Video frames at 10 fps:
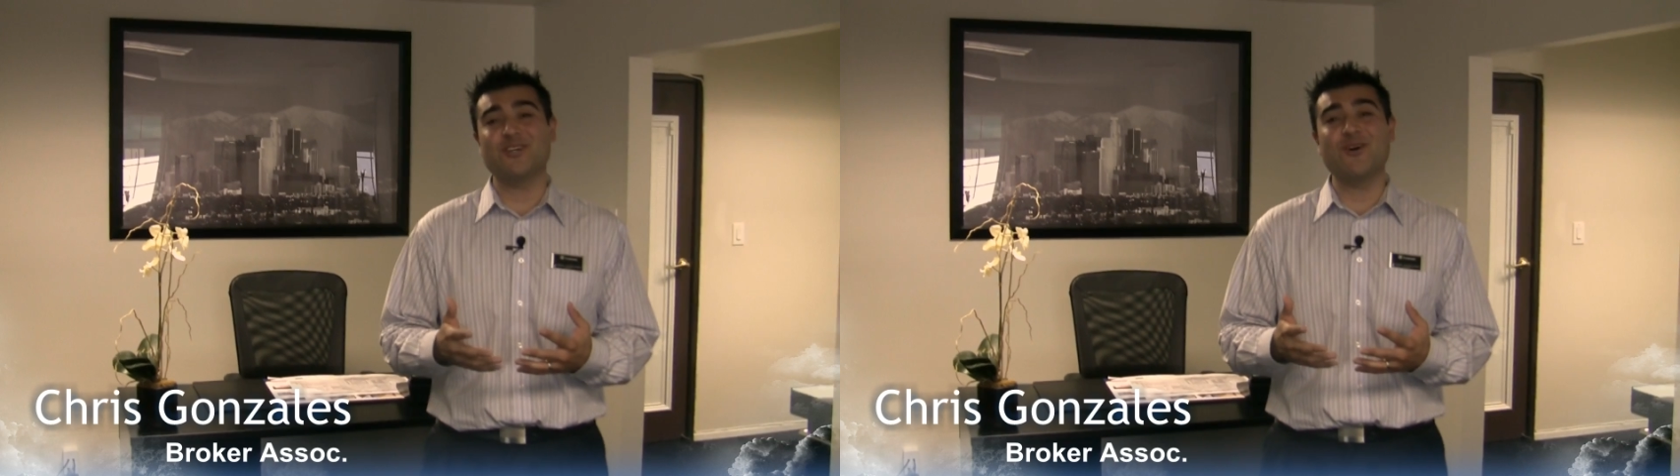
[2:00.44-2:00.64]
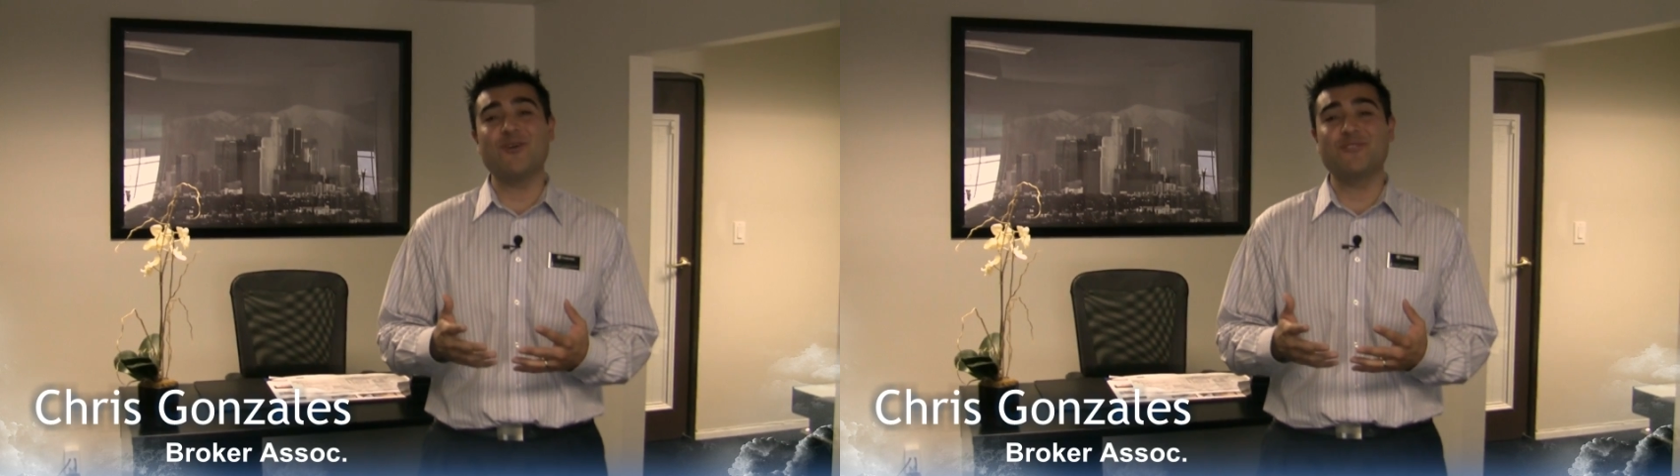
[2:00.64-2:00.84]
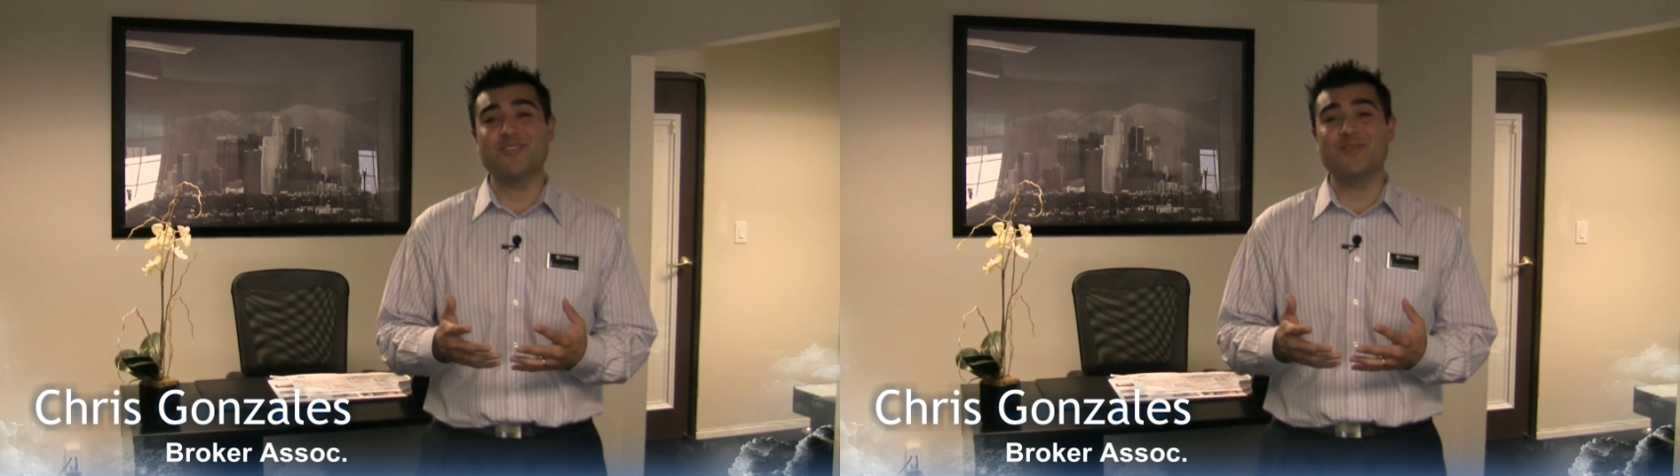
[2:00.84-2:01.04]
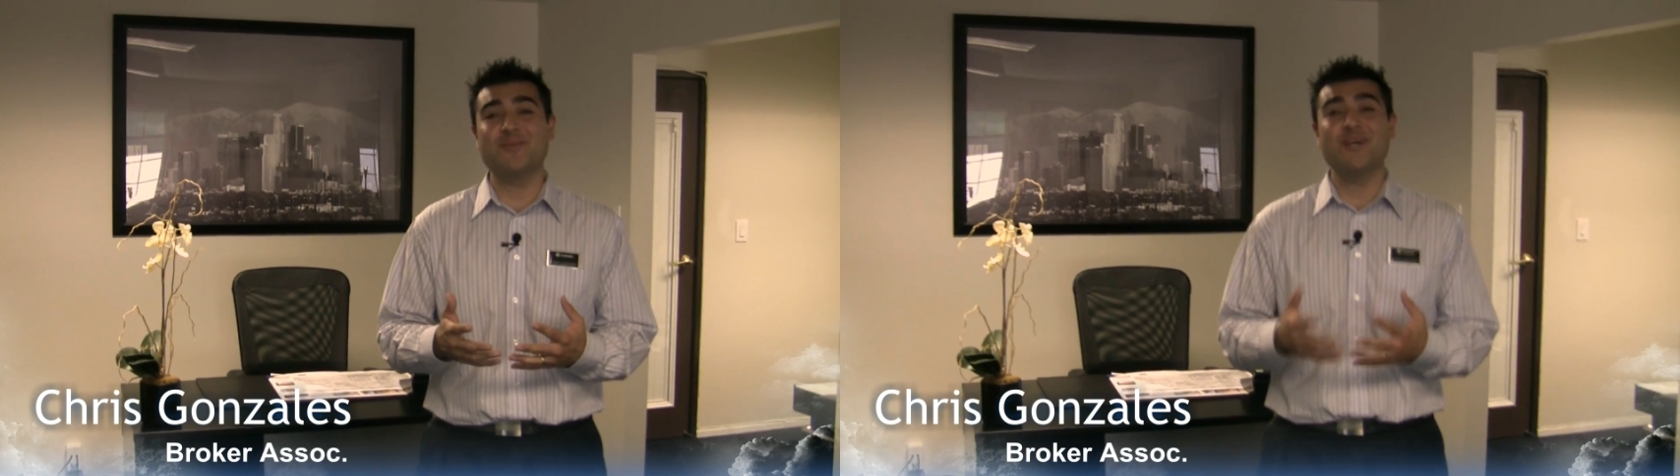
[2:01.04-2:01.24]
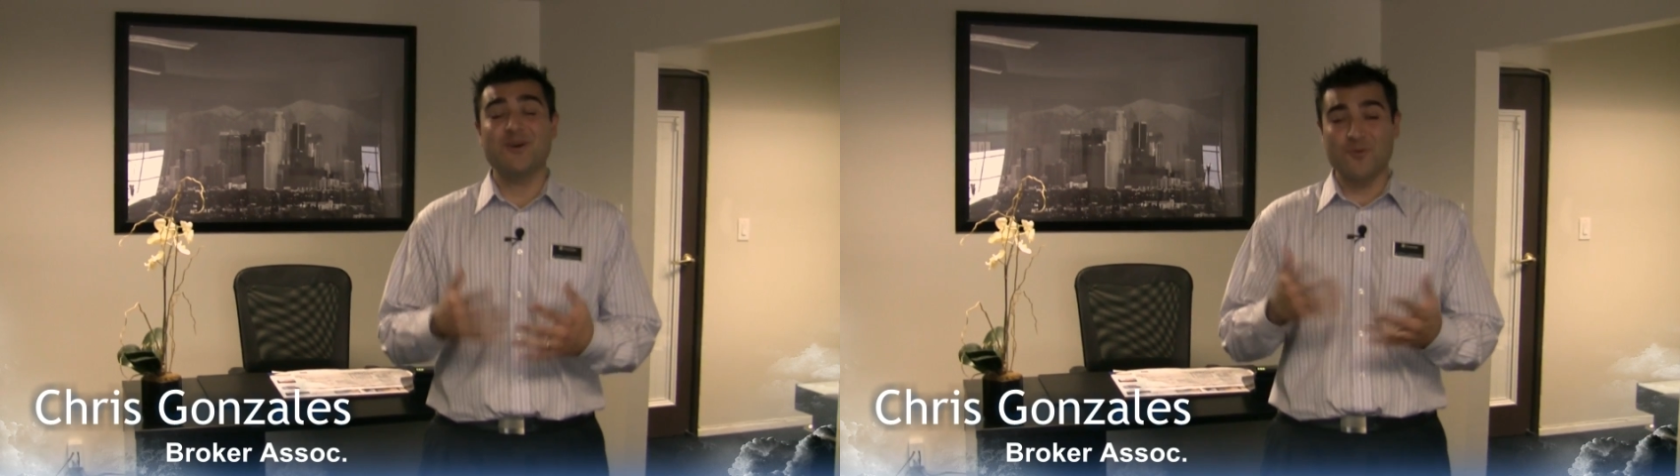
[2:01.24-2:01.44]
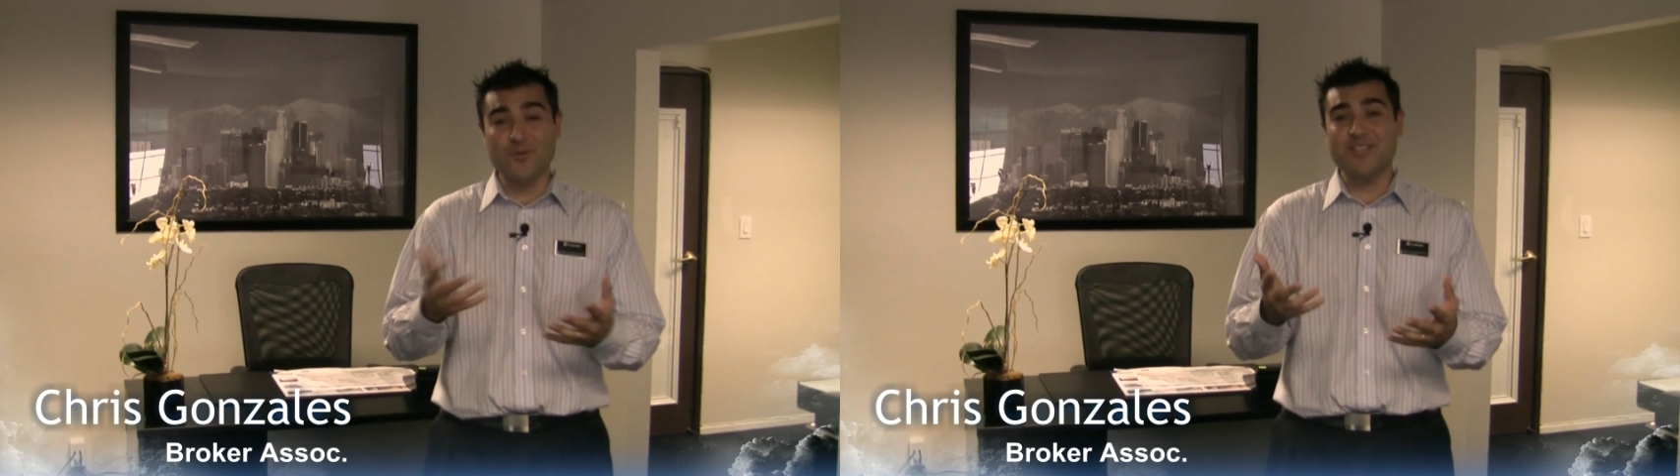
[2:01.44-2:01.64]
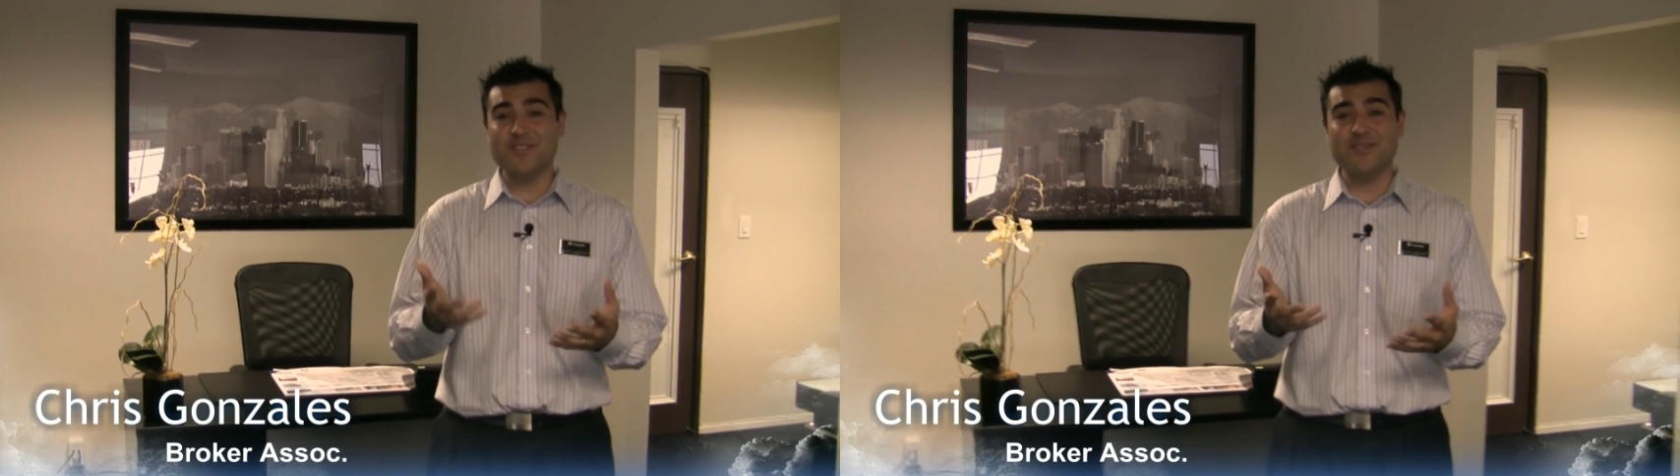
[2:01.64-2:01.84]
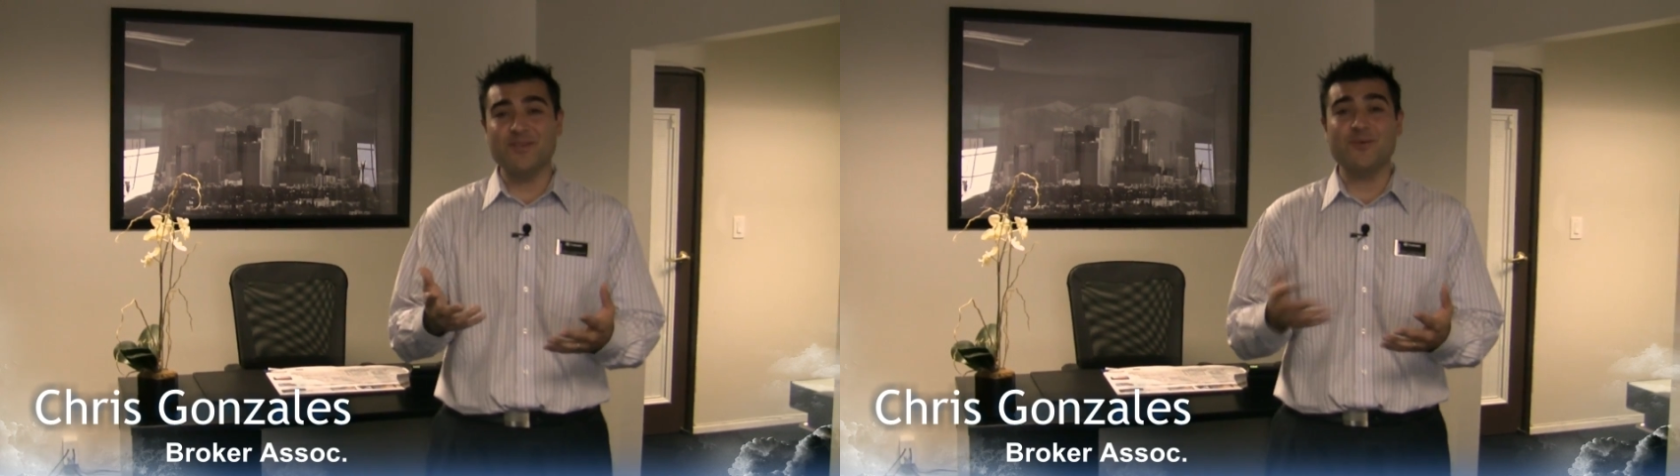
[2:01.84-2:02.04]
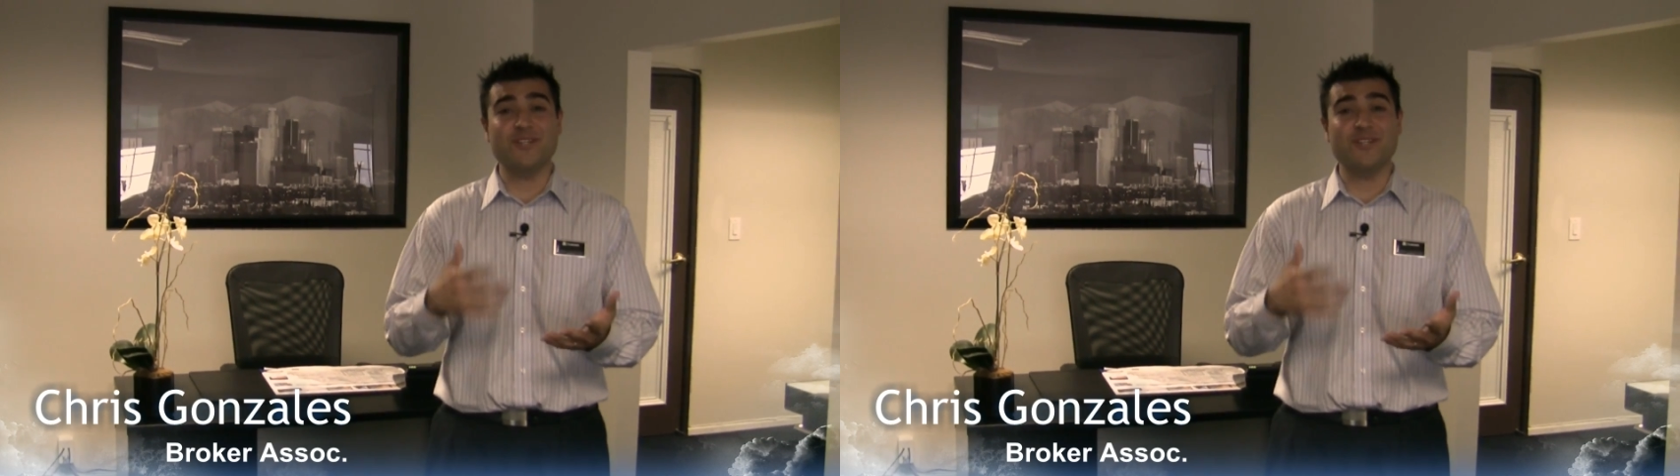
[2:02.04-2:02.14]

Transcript: to go over them with you